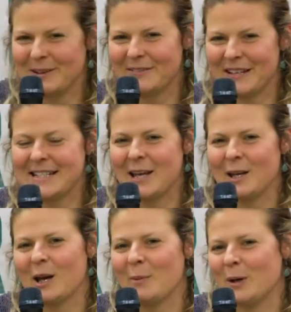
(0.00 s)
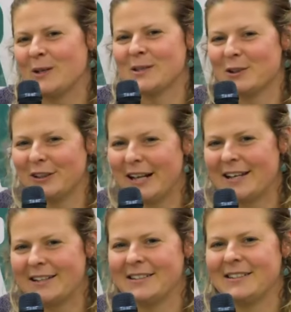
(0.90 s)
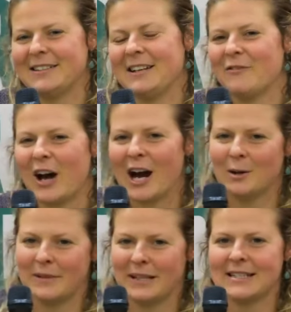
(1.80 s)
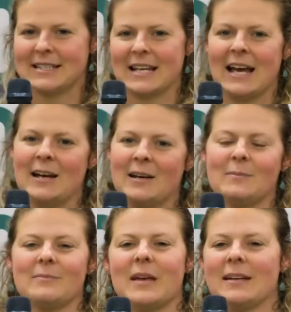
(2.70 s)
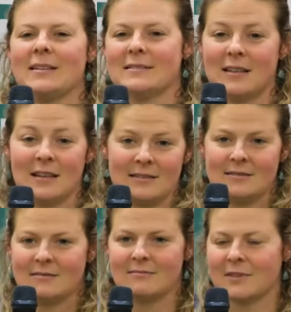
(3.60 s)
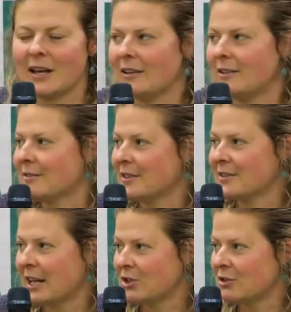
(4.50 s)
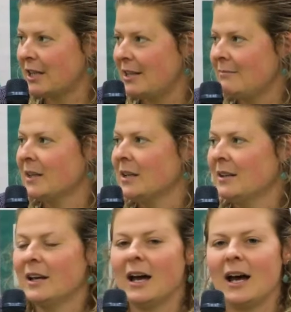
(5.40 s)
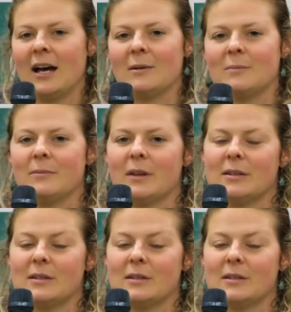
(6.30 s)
So if I take a person-created environment as like Healesville Sanctuary, there's